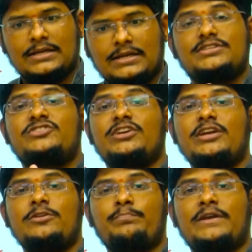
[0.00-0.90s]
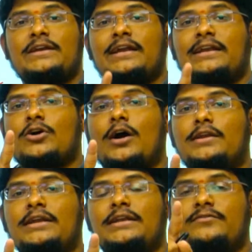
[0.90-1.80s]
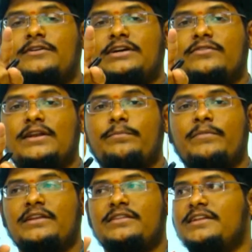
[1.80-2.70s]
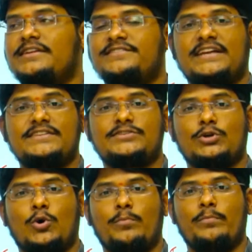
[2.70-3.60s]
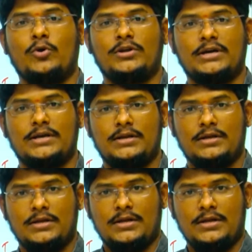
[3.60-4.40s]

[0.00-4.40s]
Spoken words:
Jean Piaget cognitive development theory, sensoromotor,